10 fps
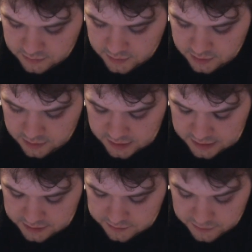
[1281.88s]
That's
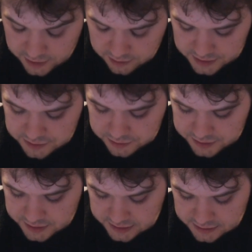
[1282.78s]
very
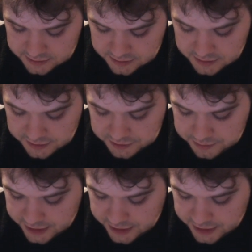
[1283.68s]
interesting to think about.